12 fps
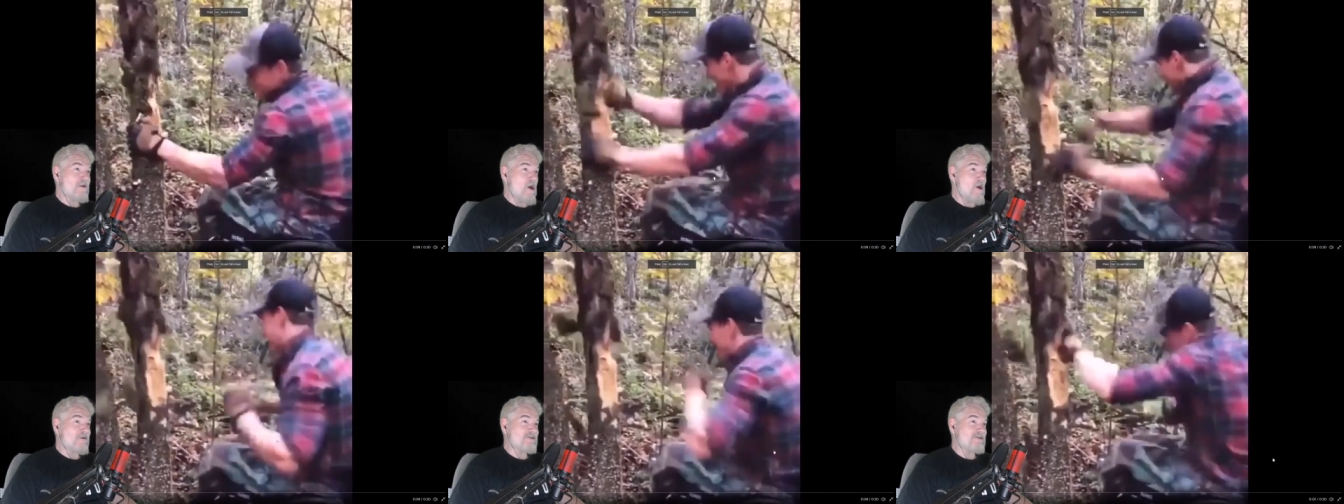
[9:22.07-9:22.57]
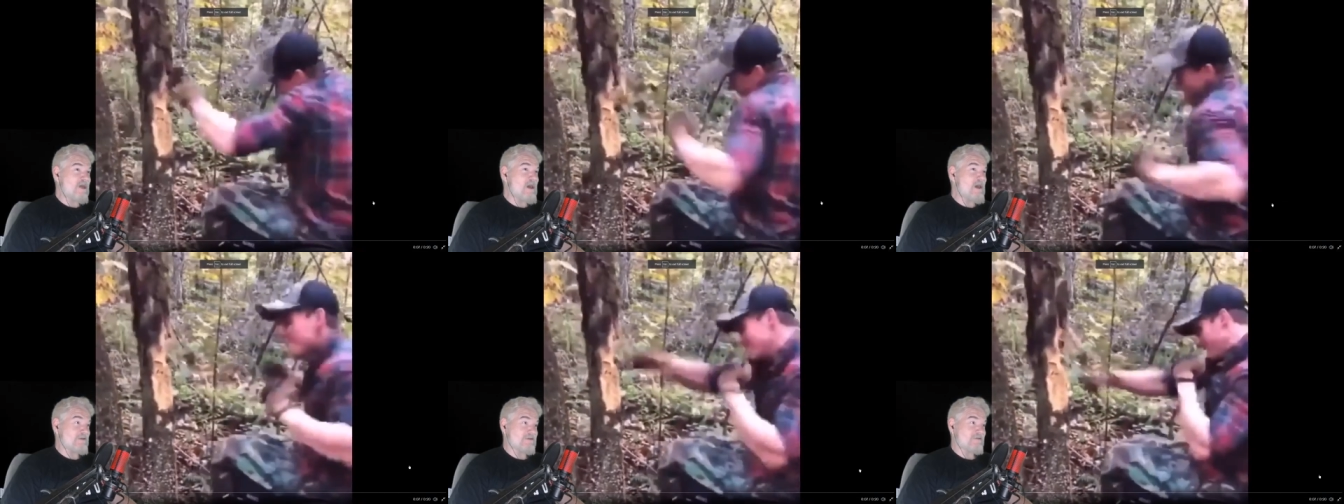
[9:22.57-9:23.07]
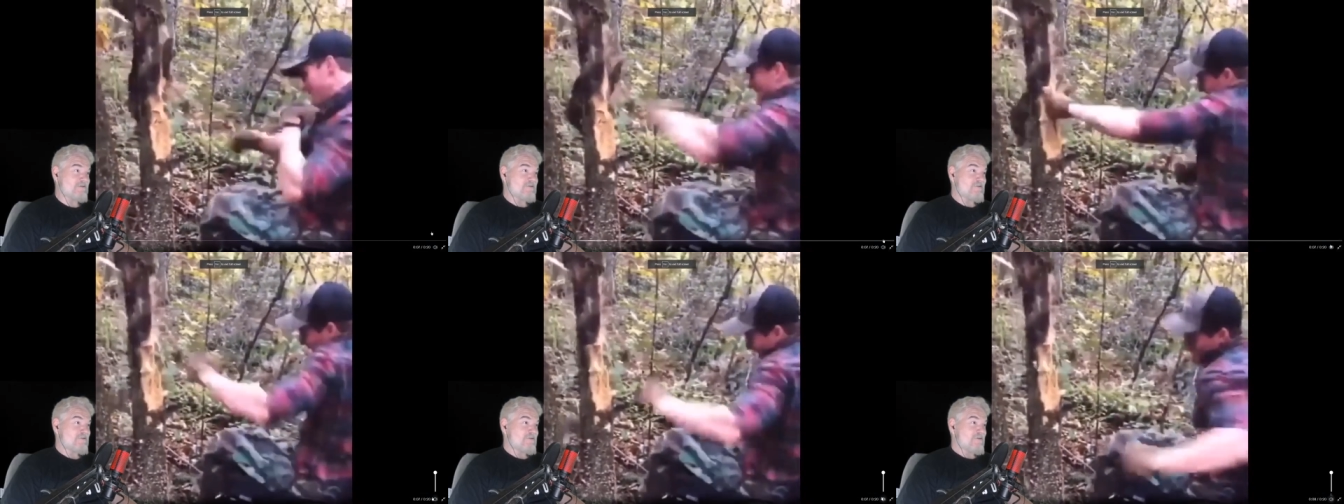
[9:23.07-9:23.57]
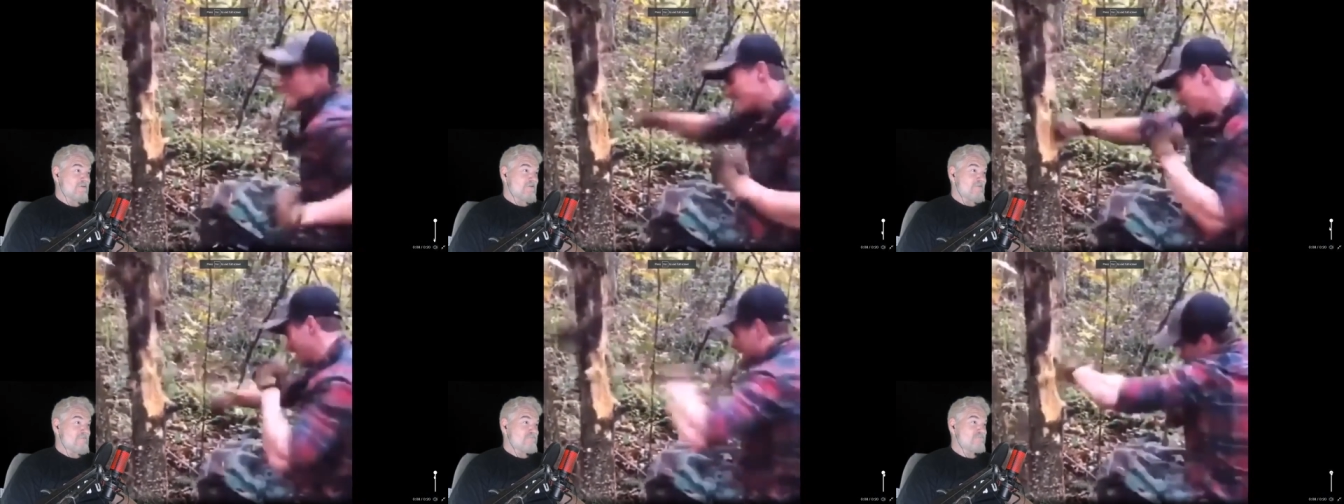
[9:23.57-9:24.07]
and oh shit,
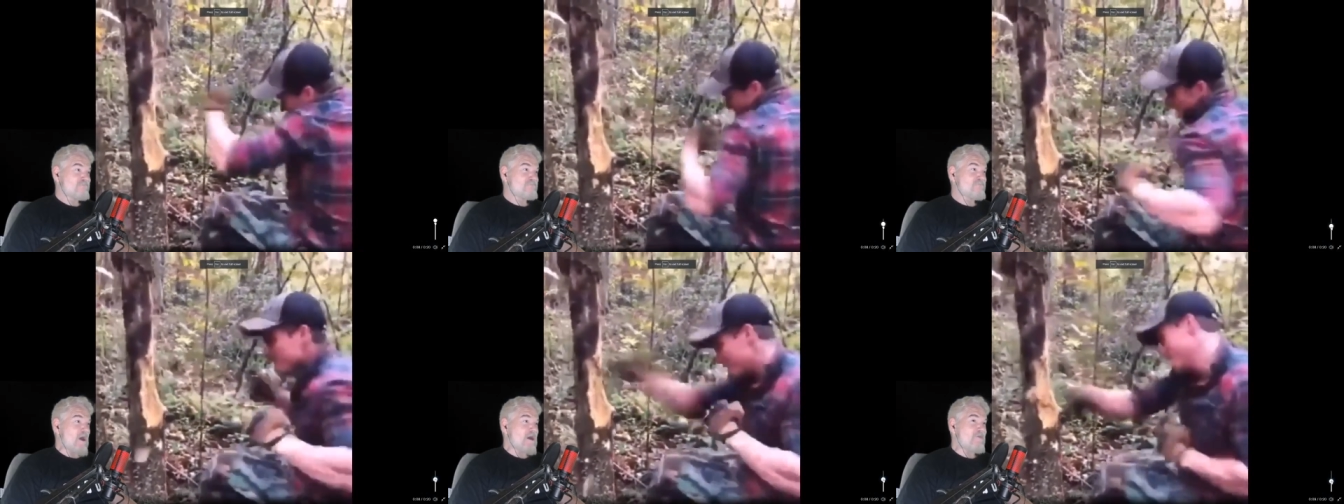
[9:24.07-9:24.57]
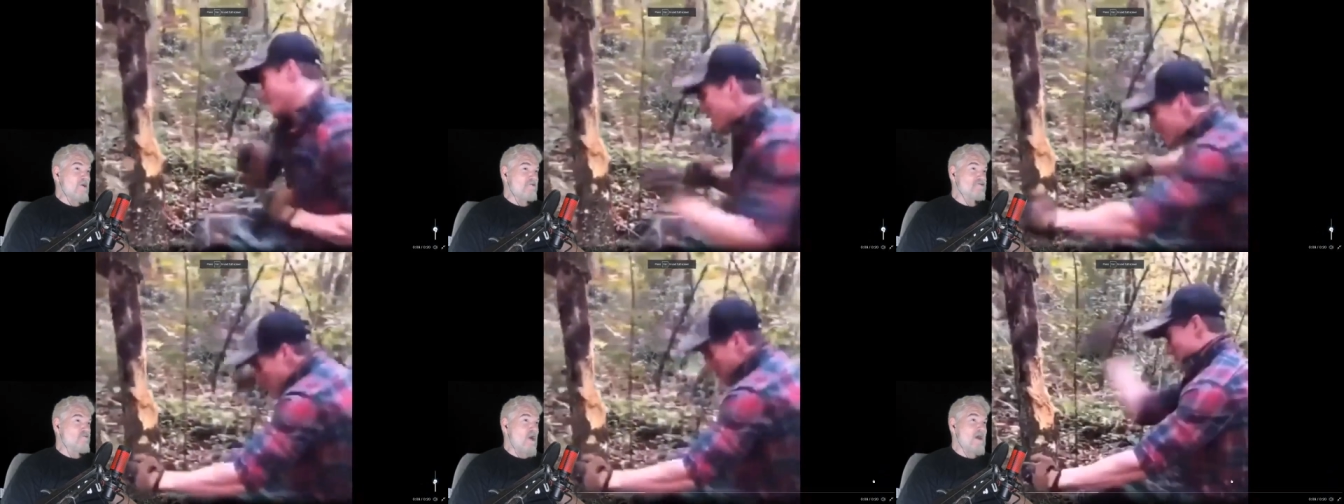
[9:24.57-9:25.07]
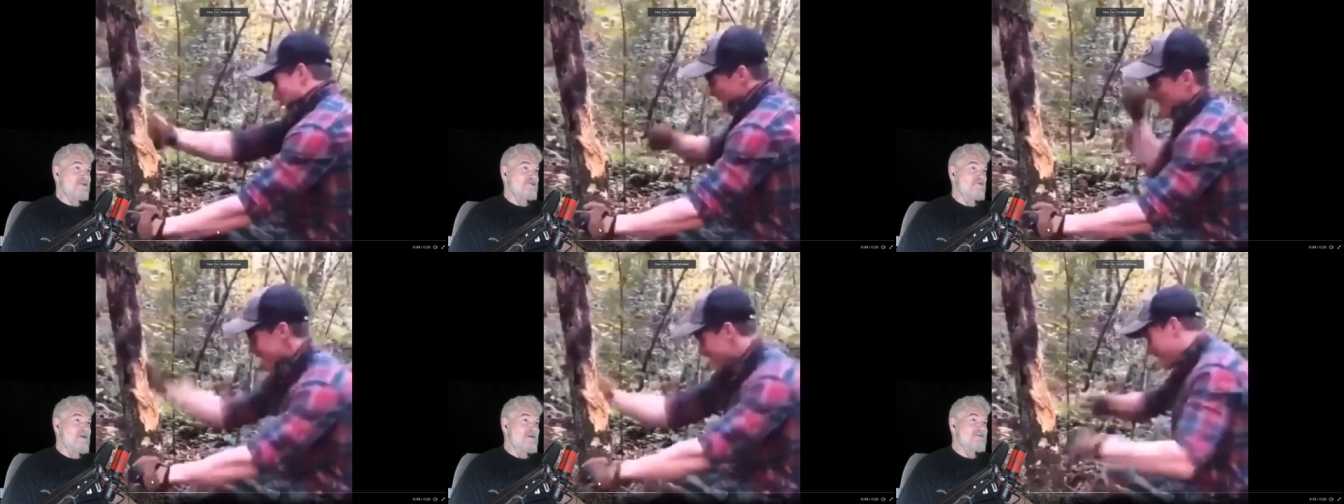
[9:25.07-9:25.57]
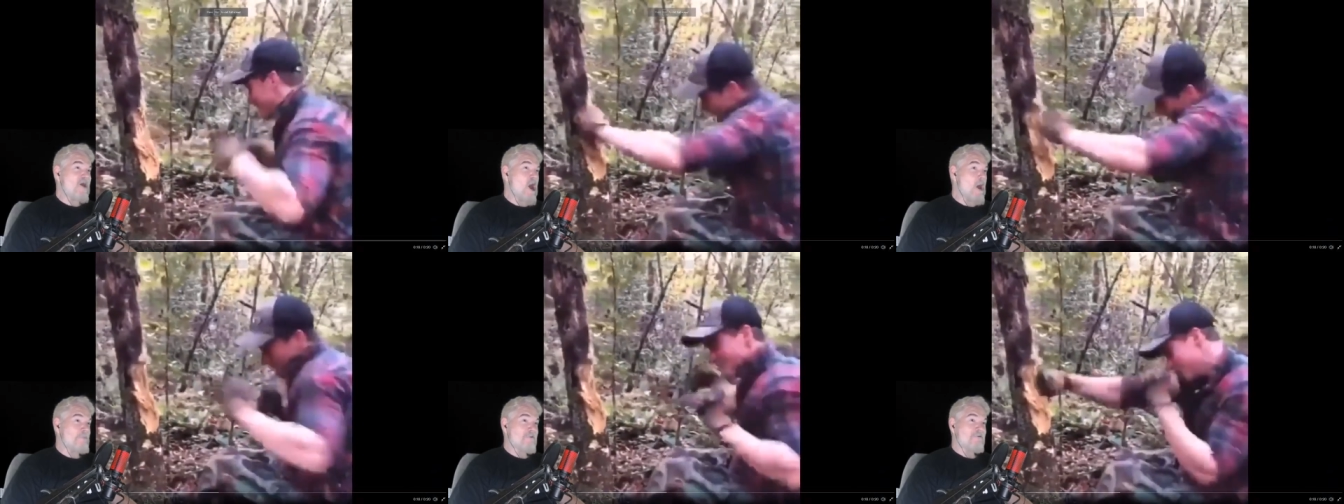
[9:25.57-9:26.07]
fucking those rotten trees
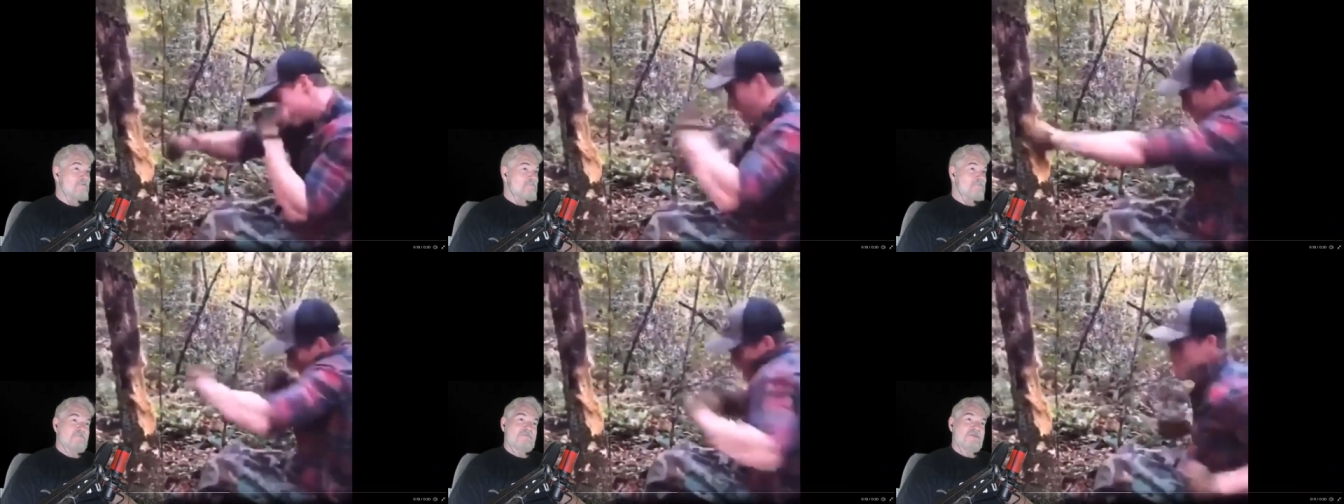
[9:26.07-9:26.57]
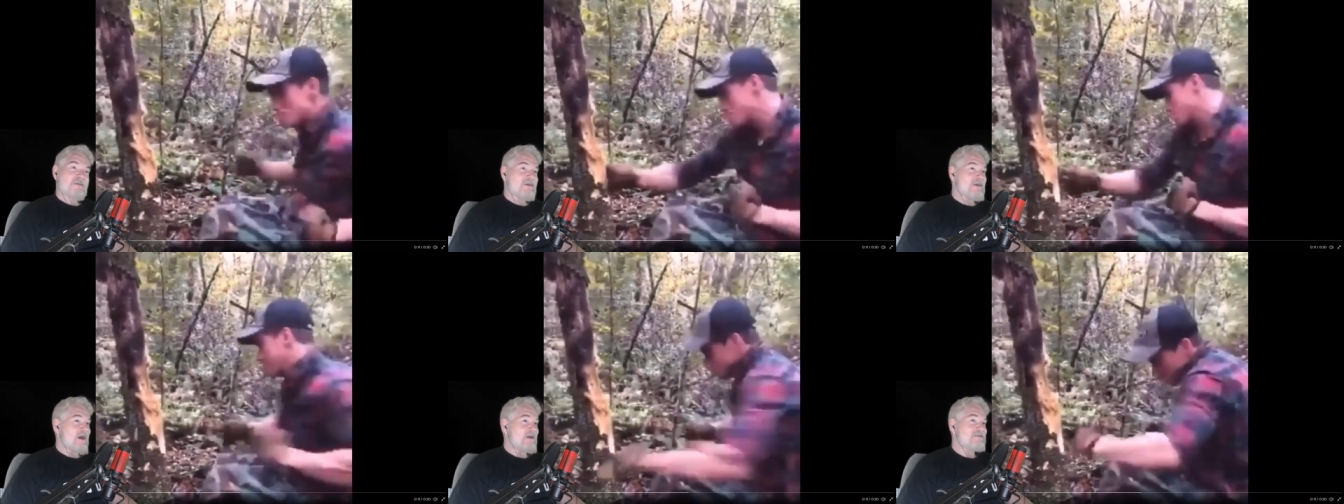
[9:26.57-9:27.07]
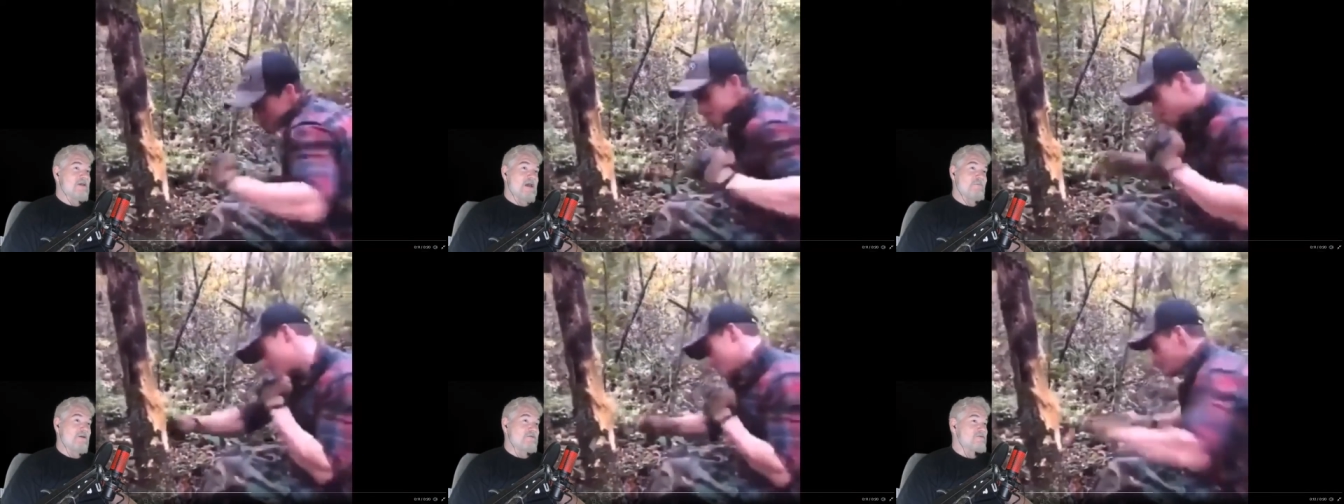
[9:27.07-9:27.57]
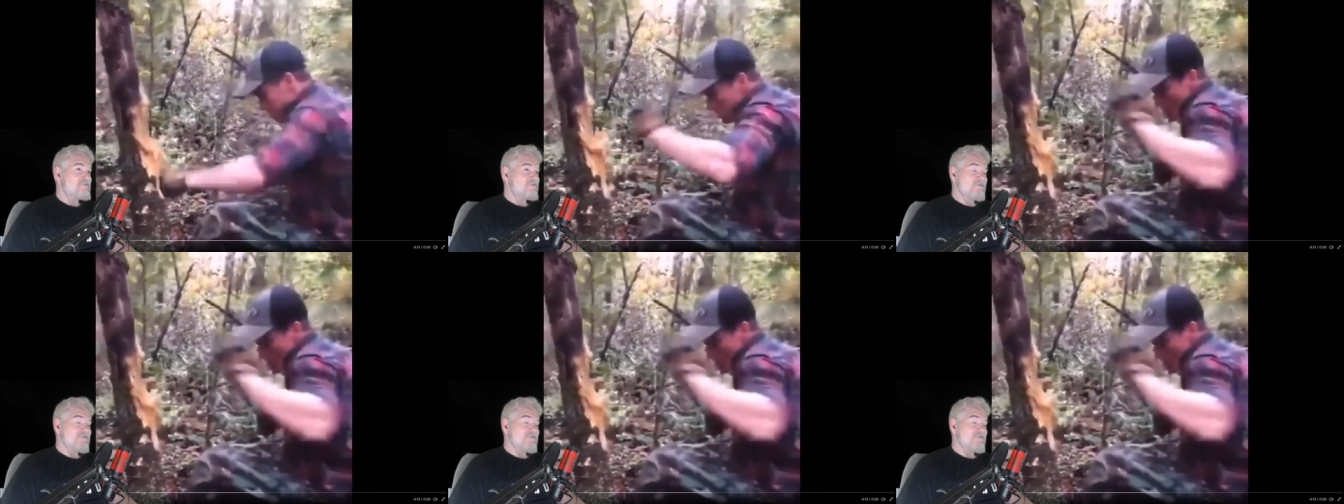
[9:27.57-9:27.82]
up. God damn it.